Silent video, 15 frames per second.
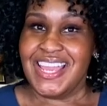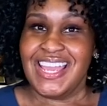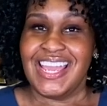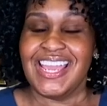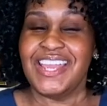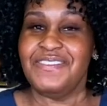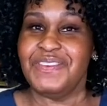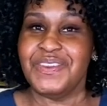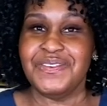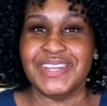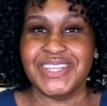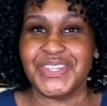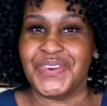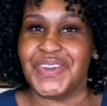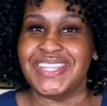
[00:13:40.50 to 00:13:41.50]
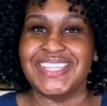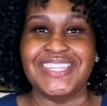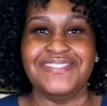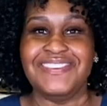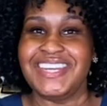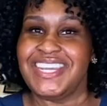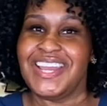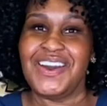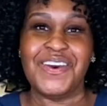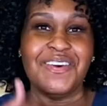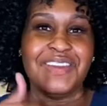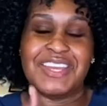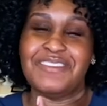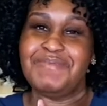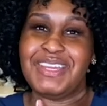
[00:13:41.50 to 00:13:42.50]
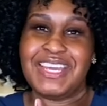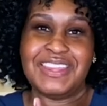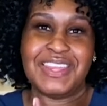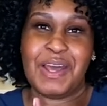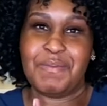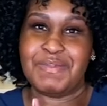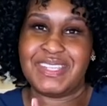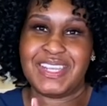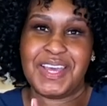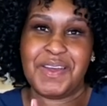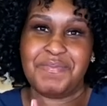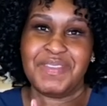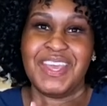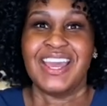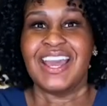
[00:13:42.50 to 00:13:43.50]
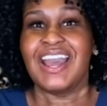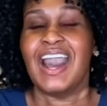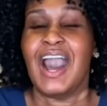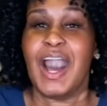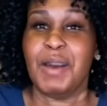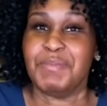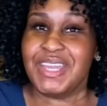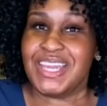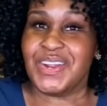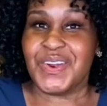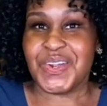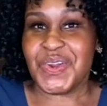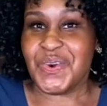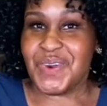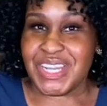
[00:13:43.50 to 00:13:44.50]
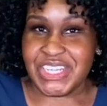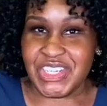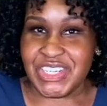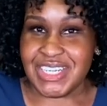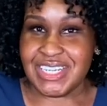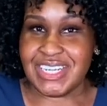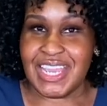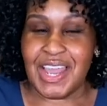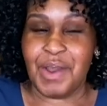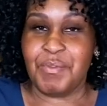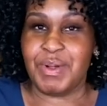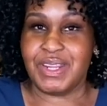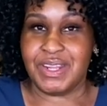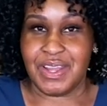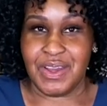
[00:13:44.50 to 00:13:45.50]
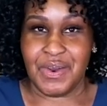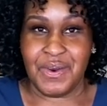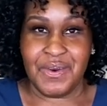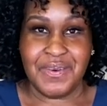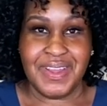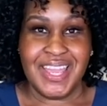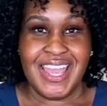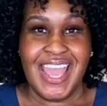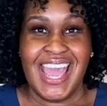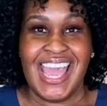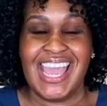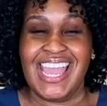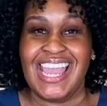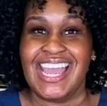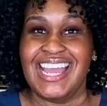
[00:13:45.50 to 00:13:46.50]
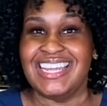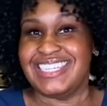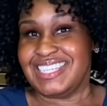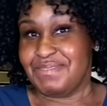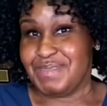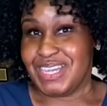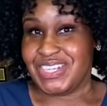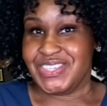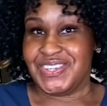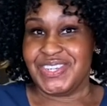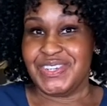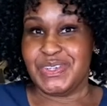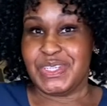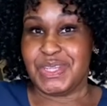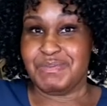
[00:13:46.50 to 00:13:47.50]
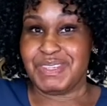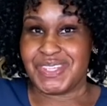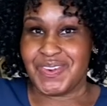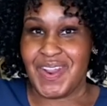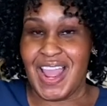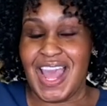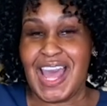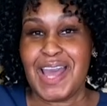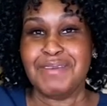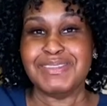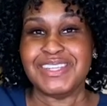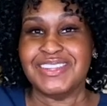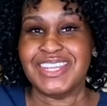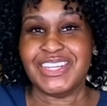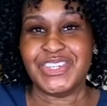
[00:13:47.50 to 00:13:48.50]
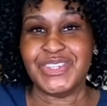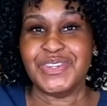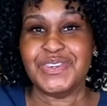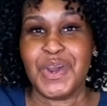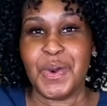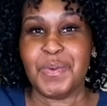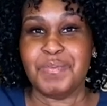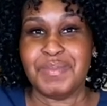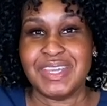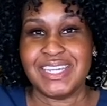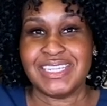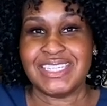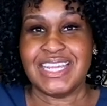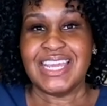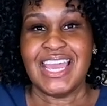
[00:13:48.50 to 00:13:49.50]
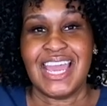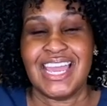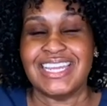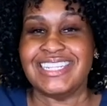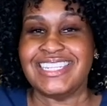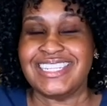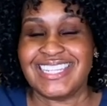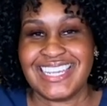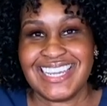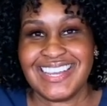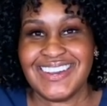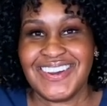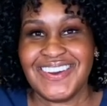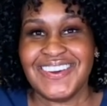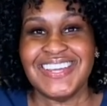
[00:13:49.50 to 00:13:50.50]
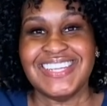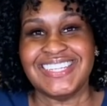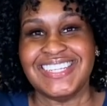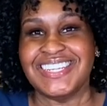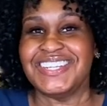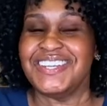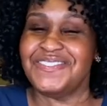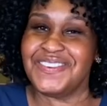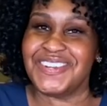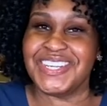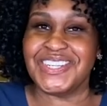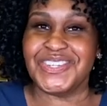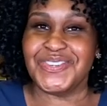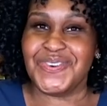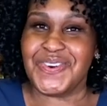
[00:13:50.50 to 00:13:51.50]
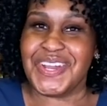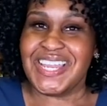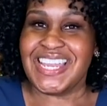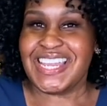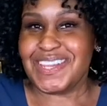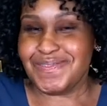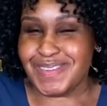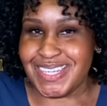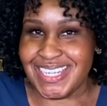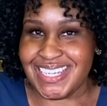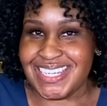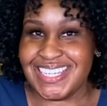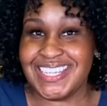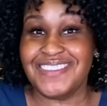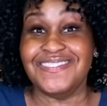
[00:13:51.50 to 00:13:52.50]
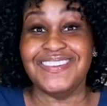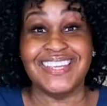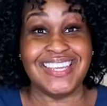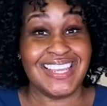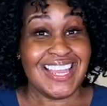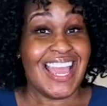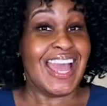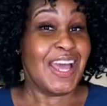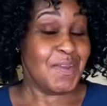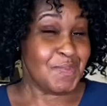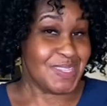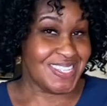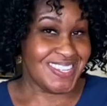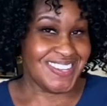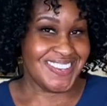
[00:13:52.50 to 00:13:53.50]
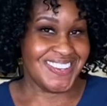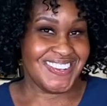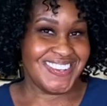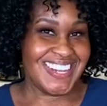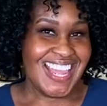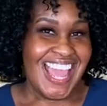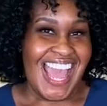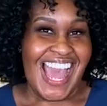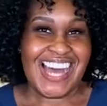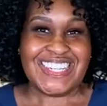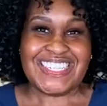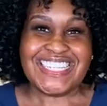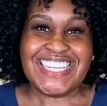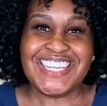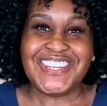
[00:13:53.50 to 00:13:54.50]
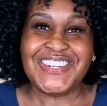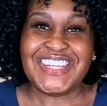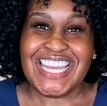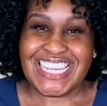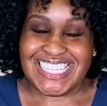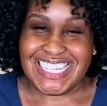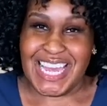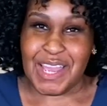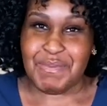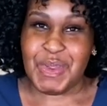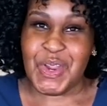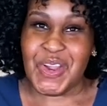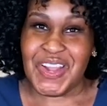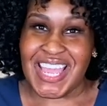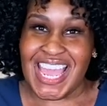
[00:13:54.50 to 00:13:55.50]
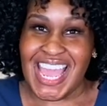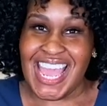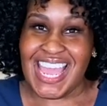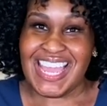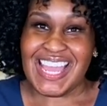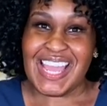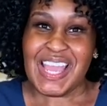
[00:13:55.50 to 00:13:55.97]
If you enjoyed this video, give me a thumbs up, comment or question down below, and make sure you subscribe so that you don't miss a single Delivering Joy MDTV episode. I'll see you next time, girl gang.